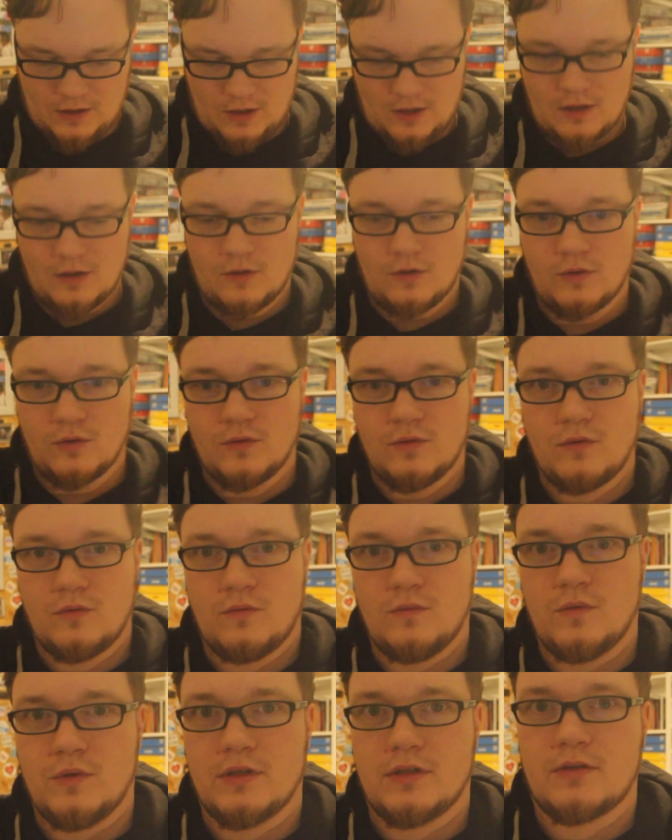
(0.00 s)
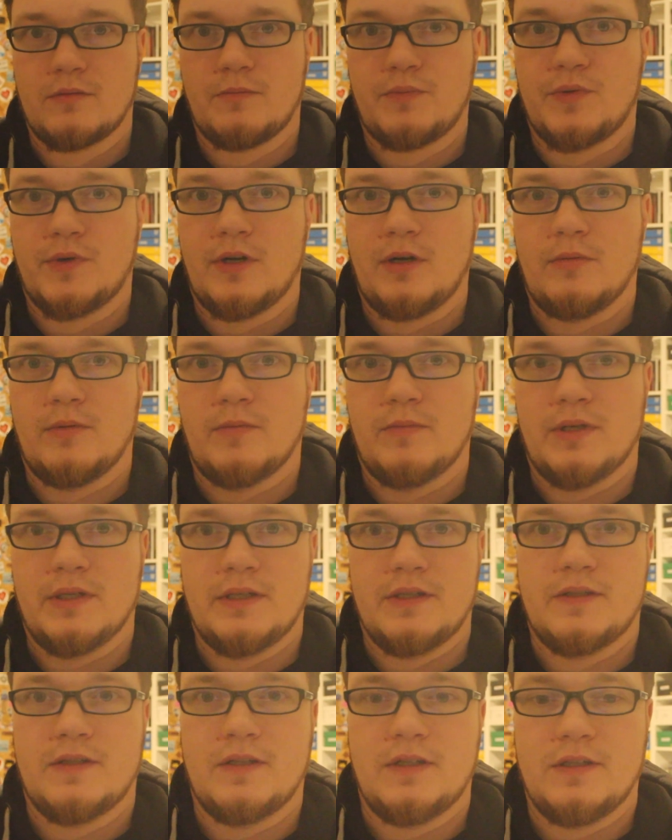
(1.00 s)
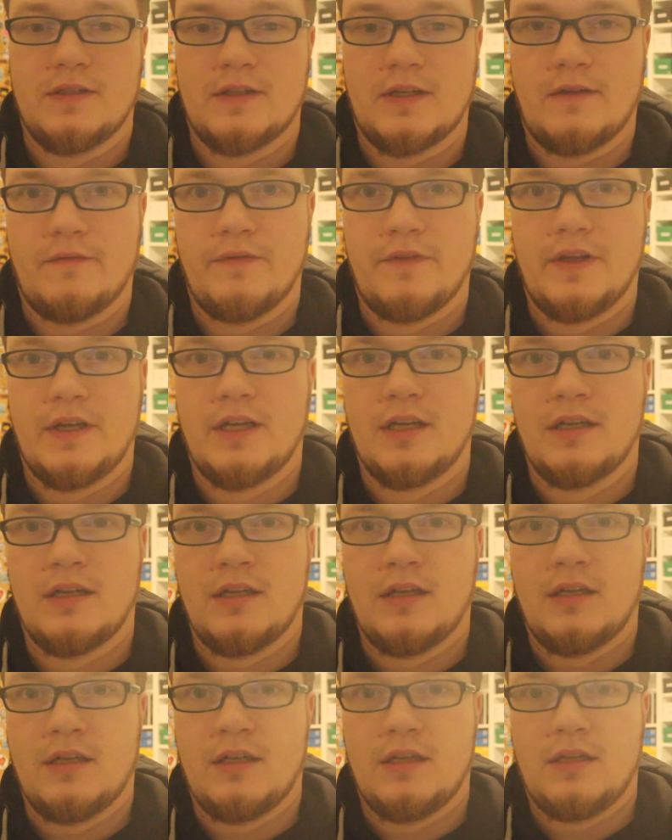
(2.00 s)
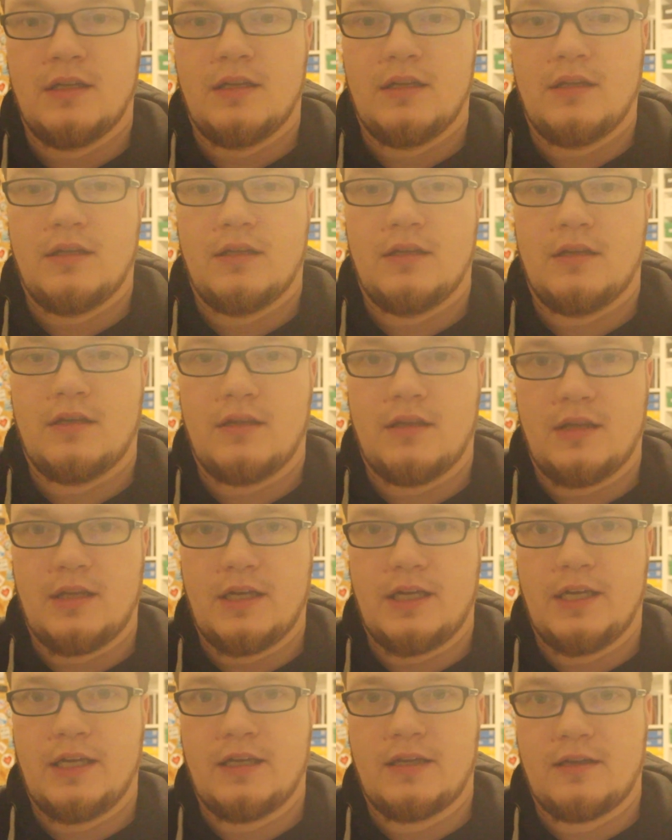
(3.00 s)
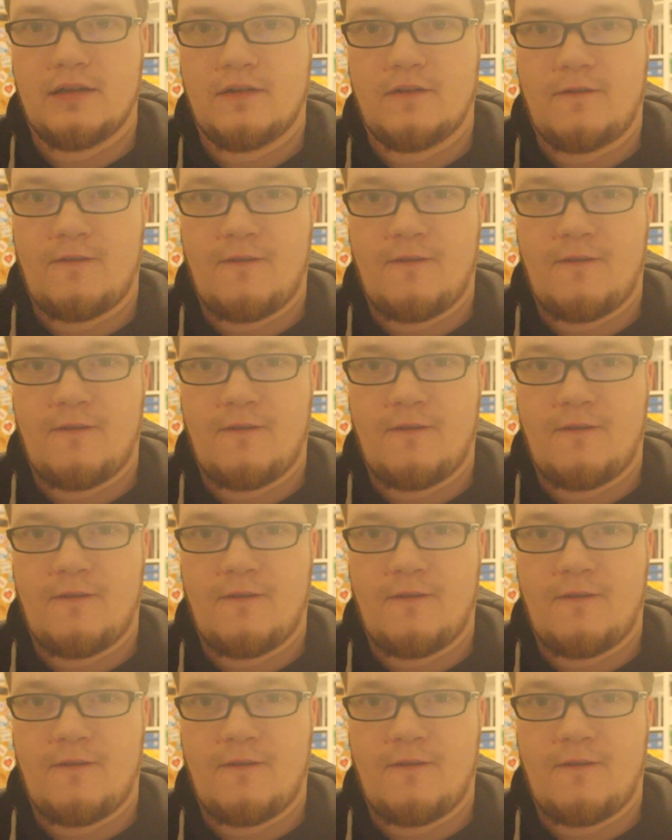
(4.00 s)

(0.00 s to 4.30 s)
you would probably see something like